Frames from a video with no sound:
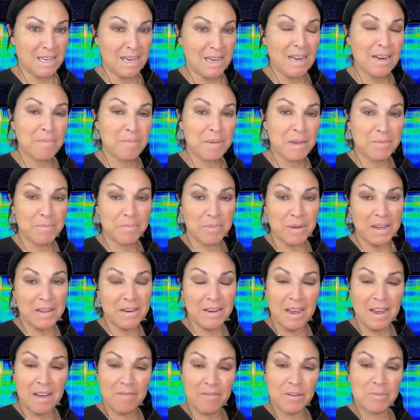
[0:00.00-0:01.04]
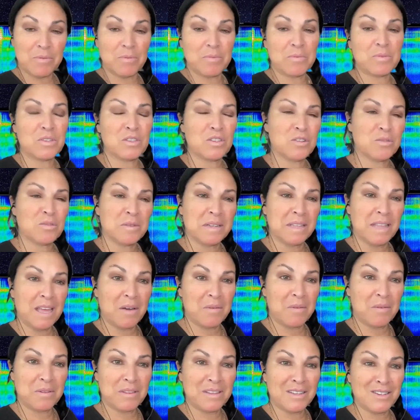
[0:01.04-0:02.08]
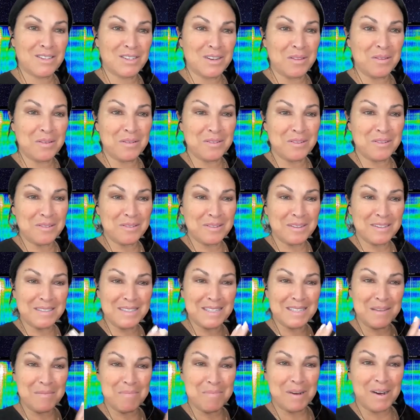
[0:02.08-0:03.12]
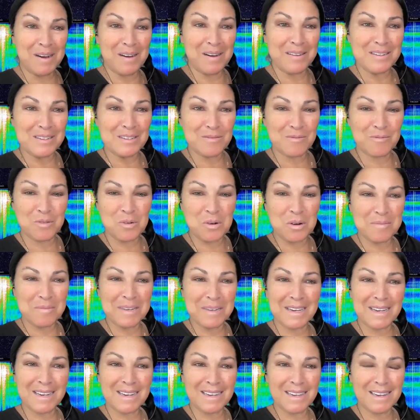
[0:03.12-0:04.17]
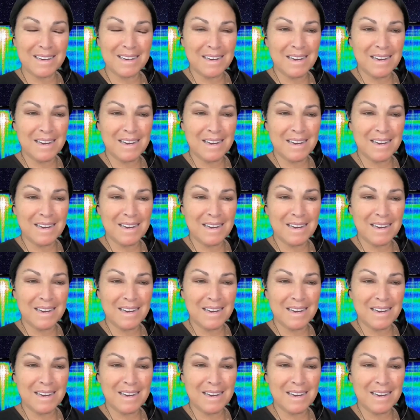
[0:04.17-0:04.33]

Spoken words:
And everyone was doing that with each other, and you could see bonds forming, and